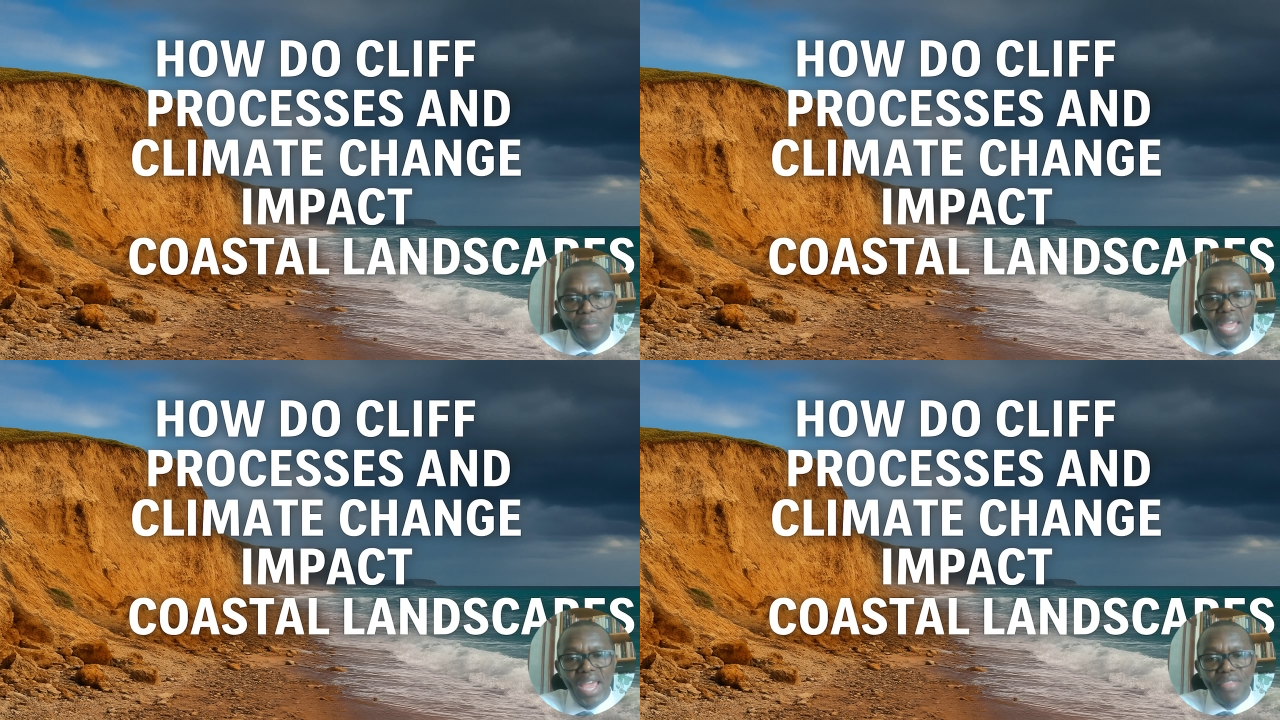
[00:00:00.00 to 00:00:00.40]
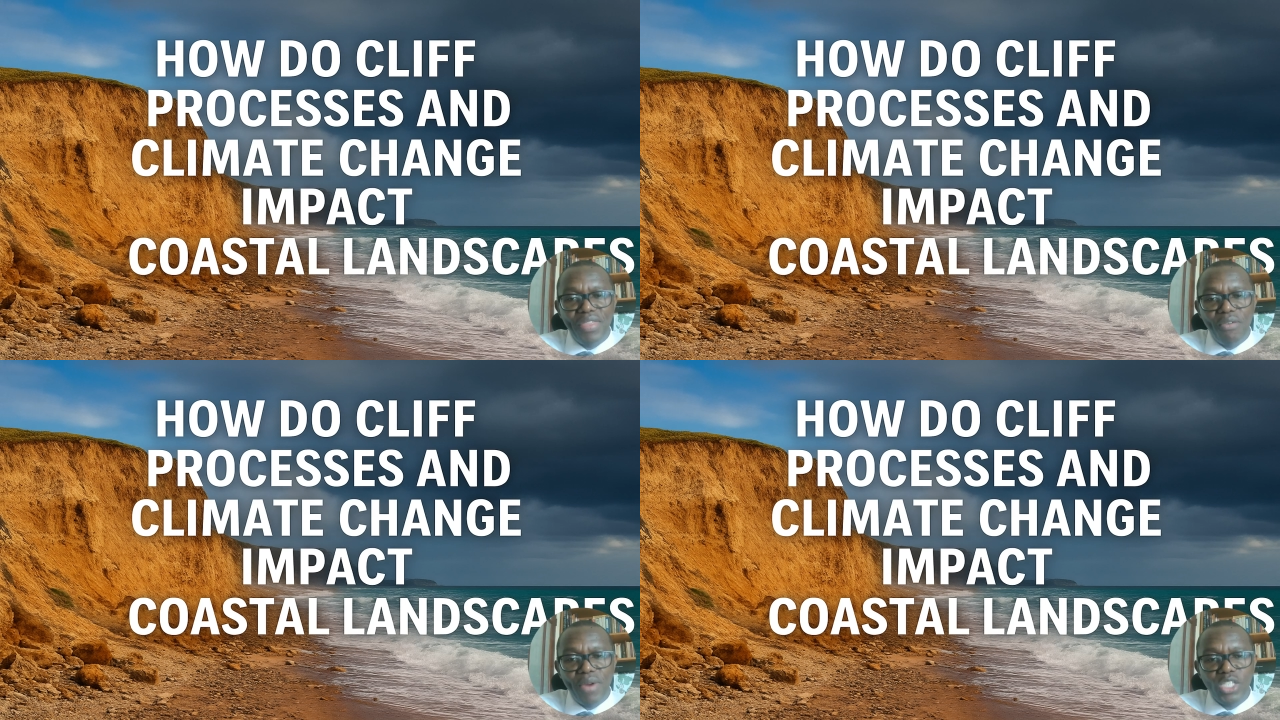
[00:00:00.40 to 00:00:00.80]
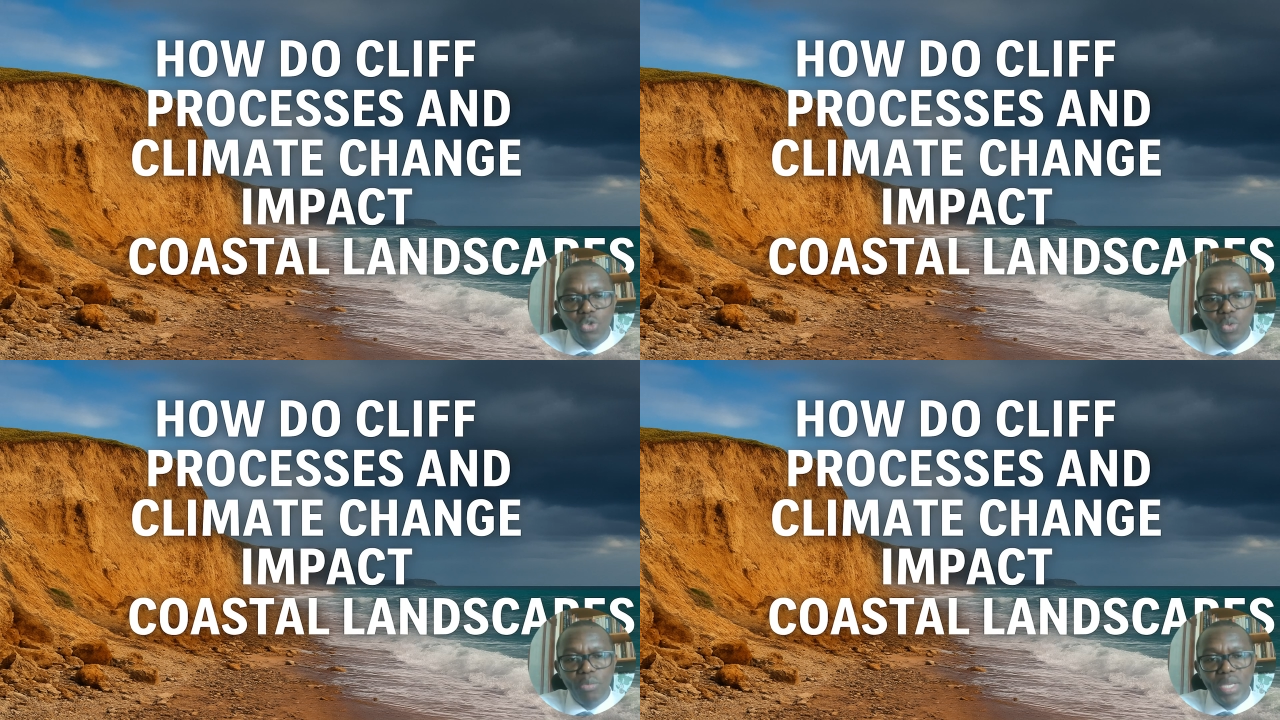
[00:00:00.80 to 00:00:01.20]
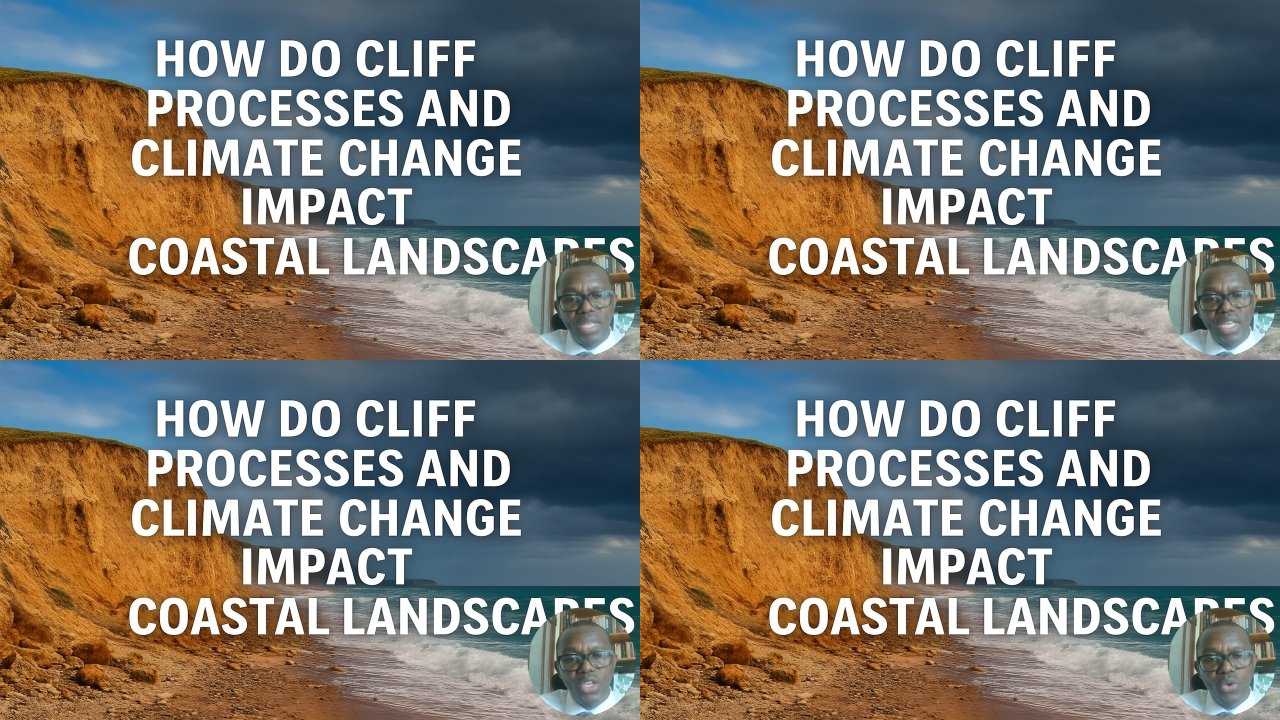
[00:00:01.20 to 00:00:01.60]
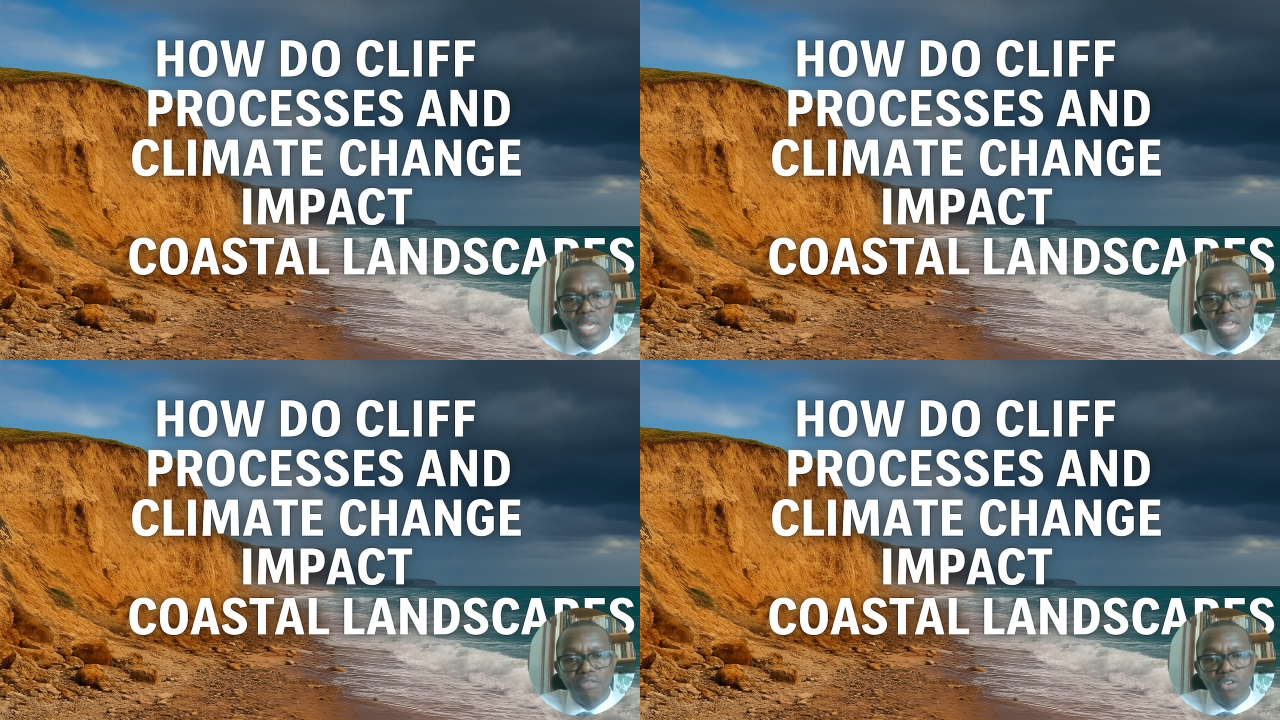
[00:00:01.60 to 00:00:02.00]
and the rest will be in the
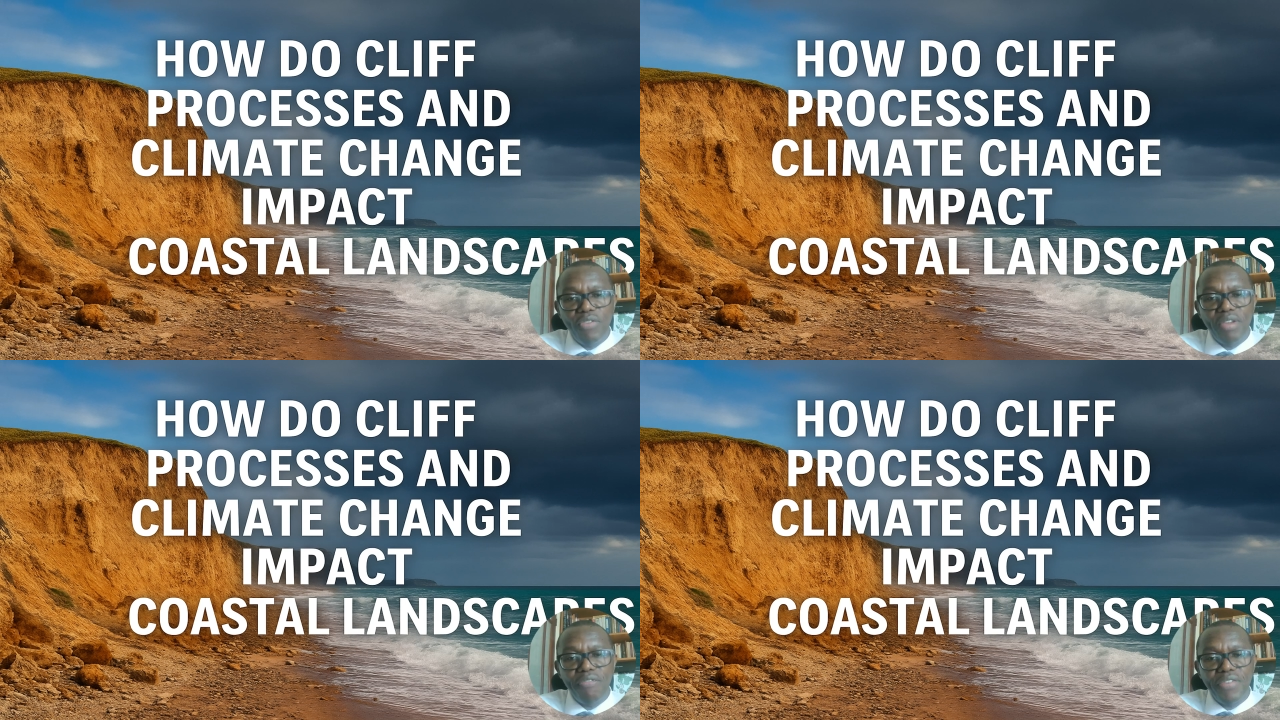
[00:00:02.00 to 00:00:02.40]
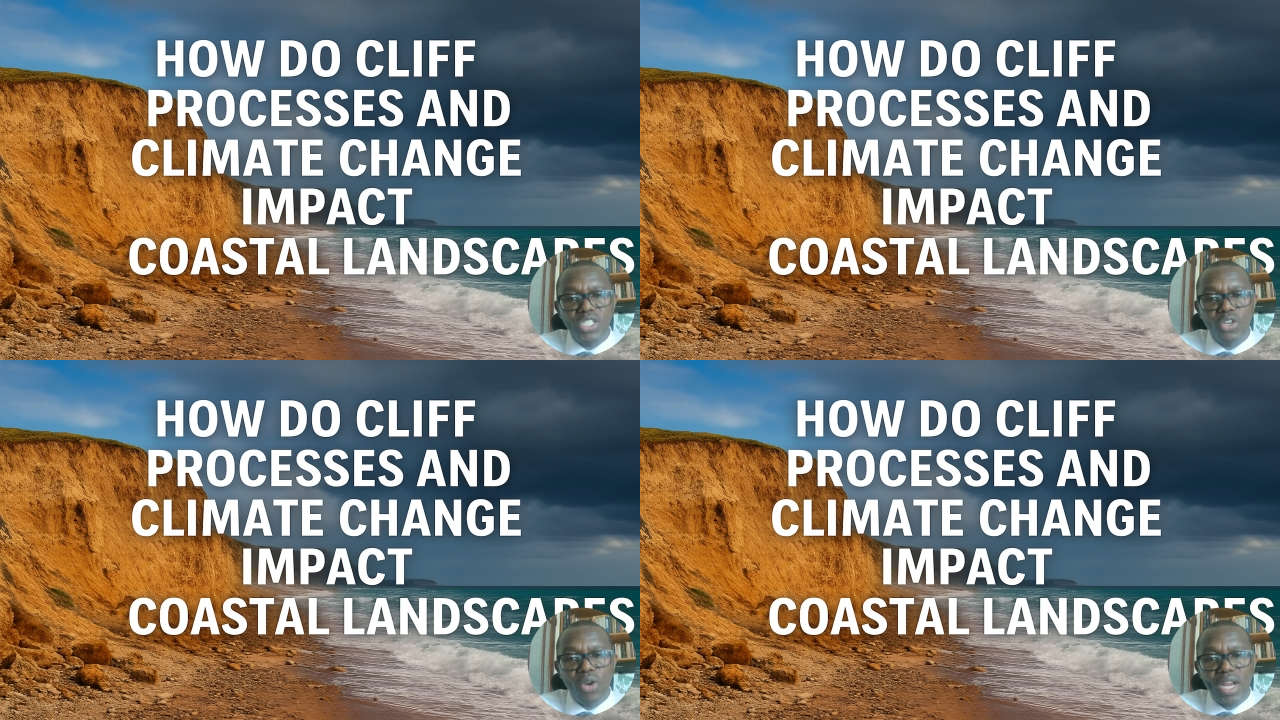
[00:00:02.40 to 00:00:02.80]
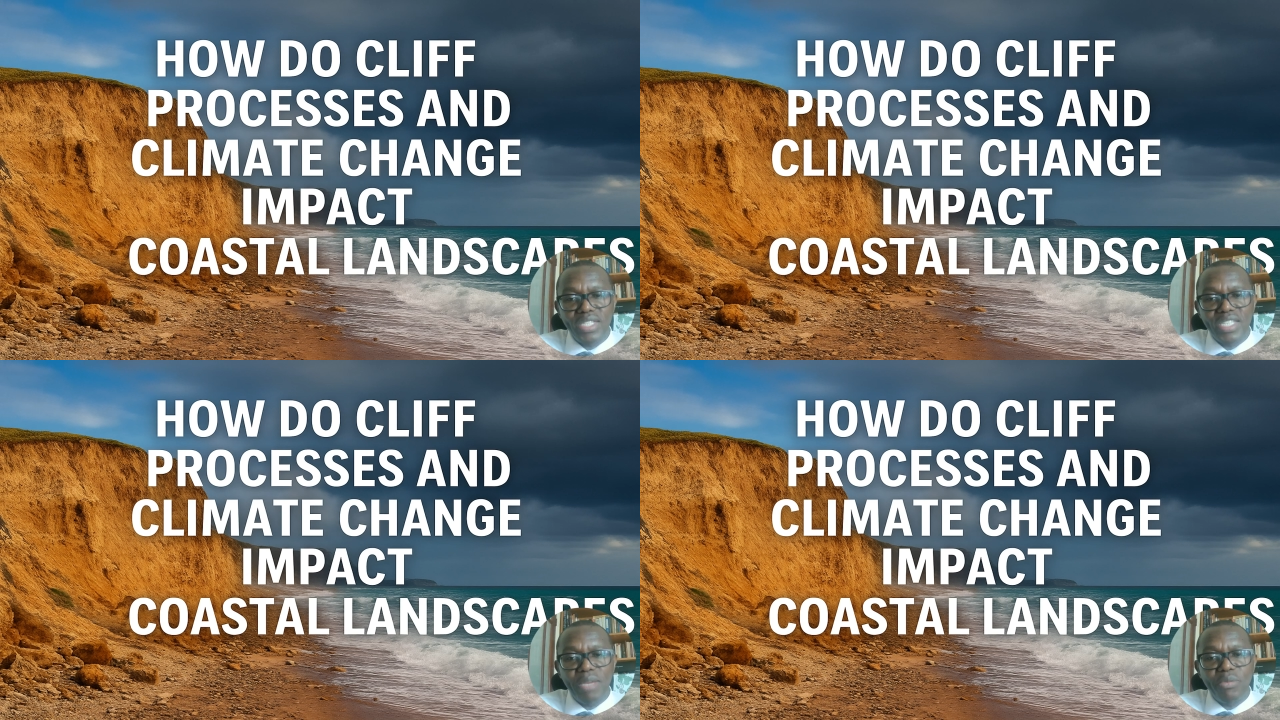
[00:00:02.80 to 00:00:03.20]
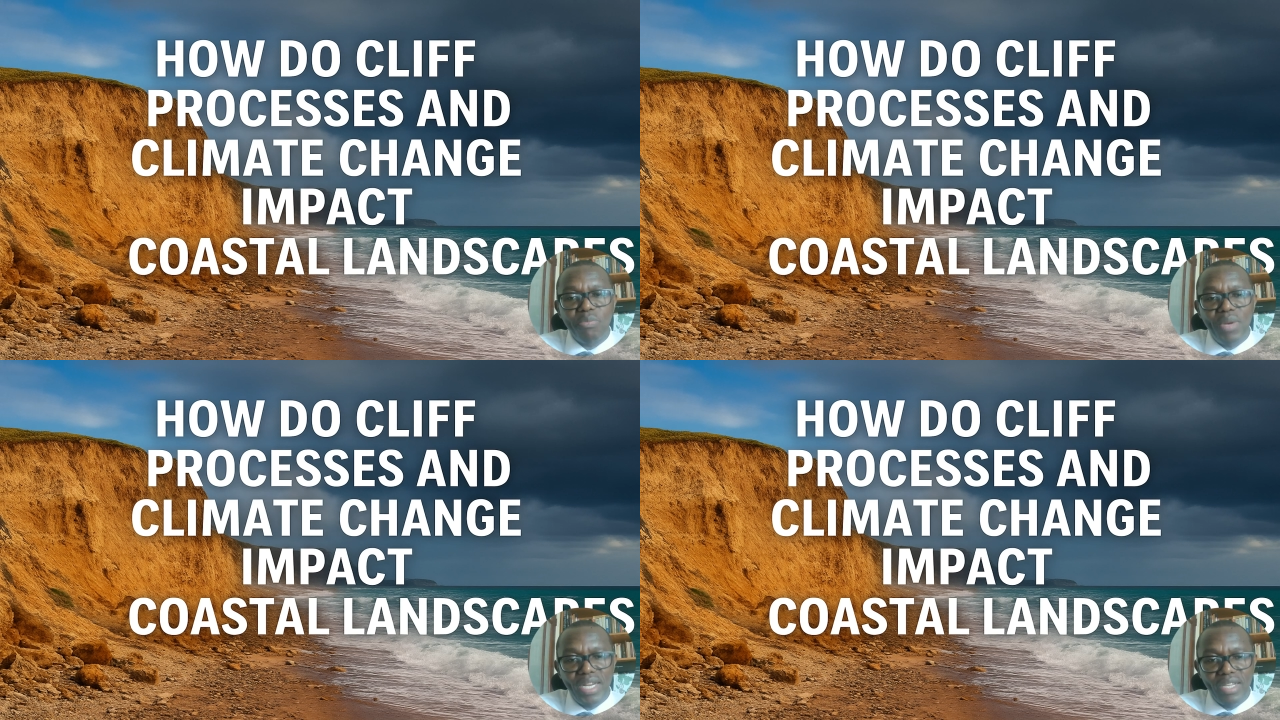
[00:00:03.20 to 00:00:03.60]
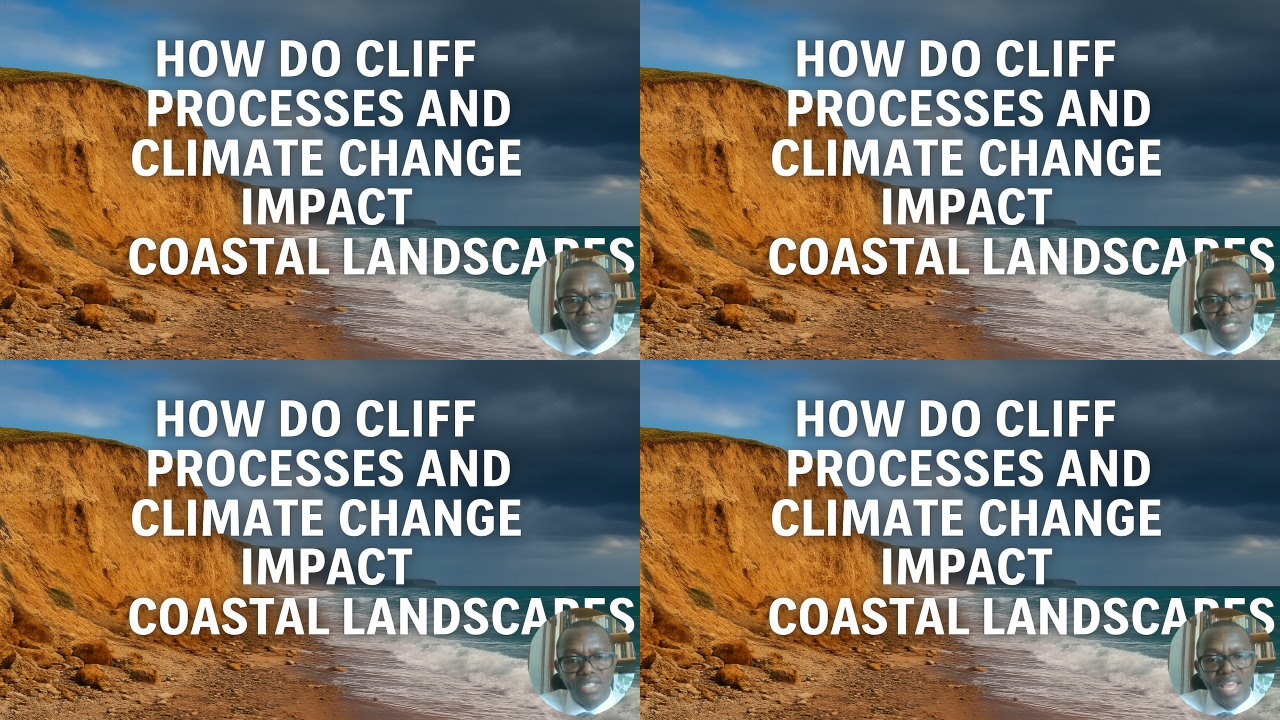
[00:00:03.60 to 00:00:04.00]
UK Evolving Physical Landscapes
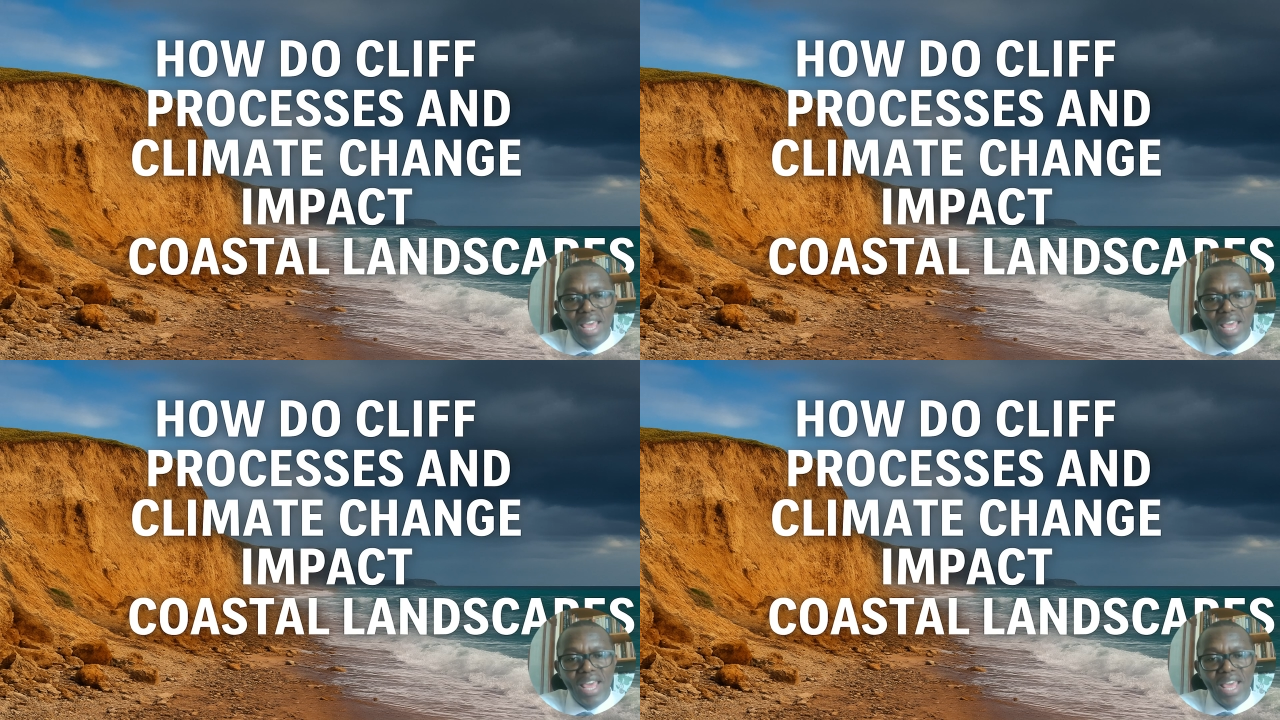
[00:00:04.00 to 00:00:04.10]
playlist.